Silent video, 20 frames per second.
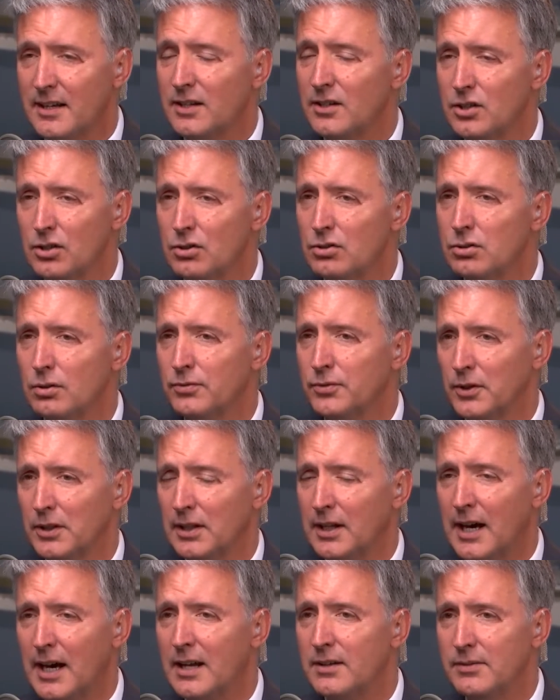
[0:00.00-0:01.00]
unusual for a
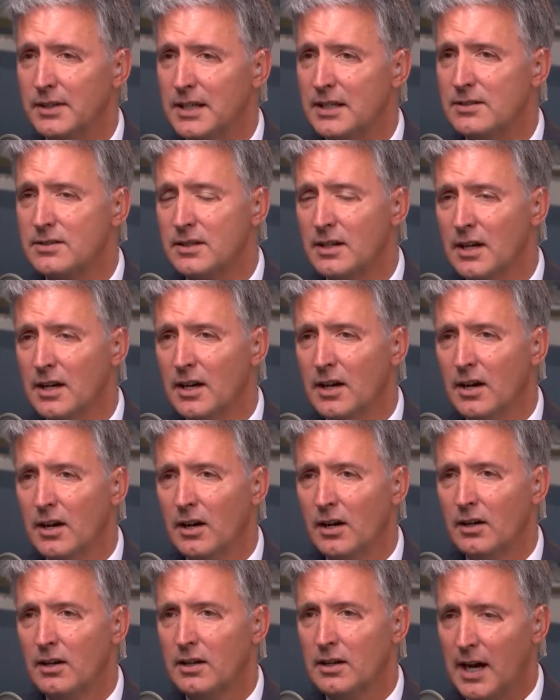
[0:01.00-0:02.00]
lot of these
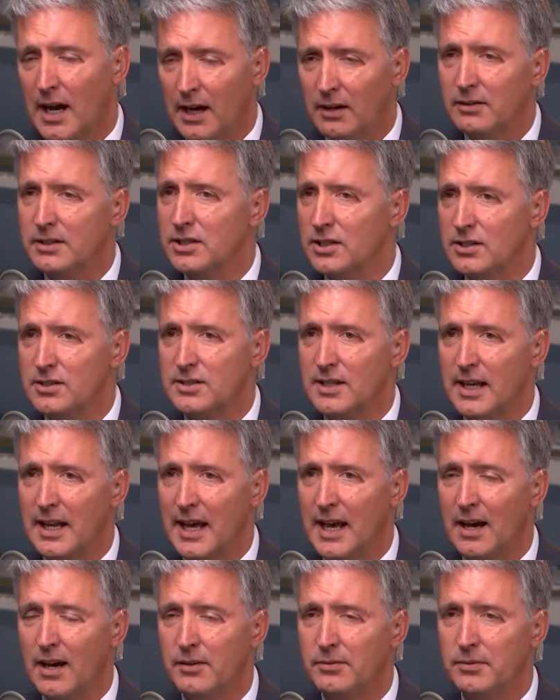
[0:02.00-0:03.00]
colleges that
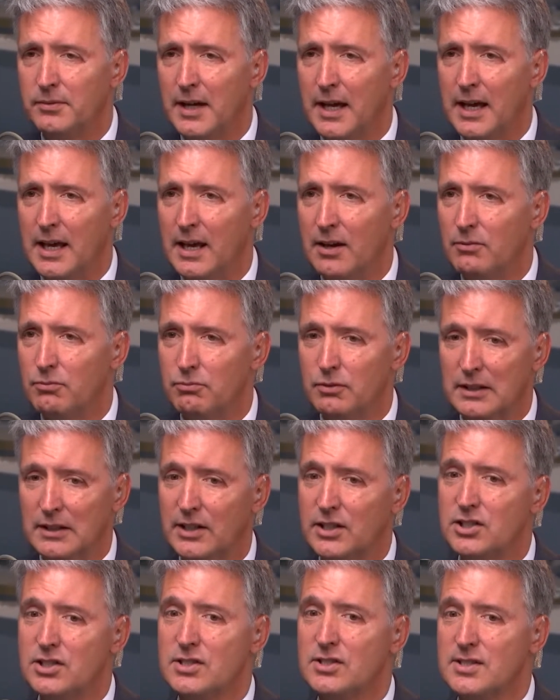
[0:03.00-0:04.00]
have a
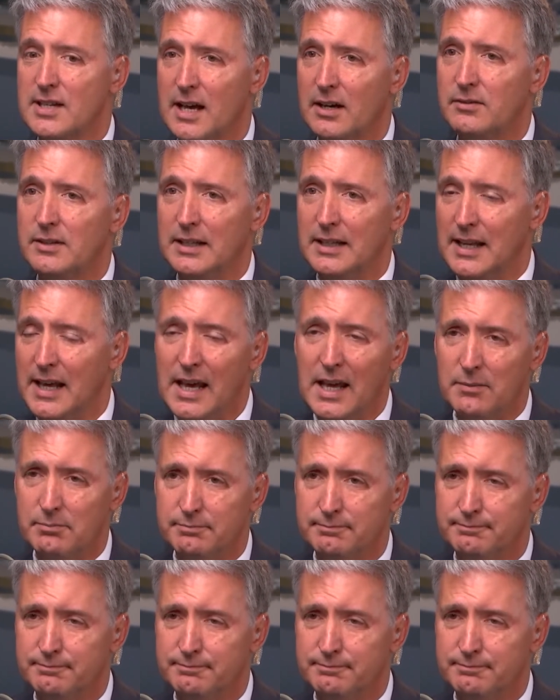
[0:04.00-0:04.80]
religious sounding name.